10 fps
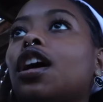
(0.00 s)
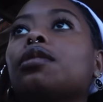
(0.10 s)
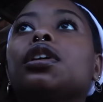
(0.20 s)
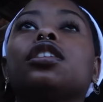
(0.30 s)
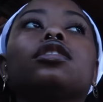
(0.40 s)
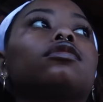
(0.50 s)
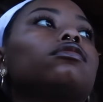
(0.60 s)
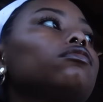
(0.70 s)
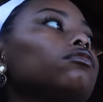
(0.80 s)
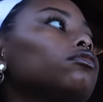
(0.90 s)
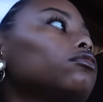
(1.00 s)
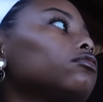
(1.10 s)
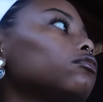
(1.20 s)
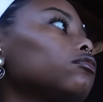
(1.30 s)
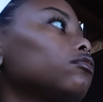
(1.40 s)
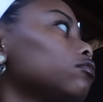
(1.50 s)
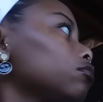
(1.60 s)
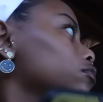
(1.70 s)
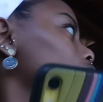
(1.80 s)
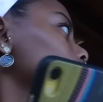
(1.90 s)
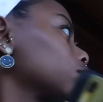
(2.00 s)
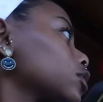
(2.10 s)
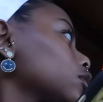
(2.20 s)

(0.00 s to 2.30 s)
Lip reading: Because I've had a habit of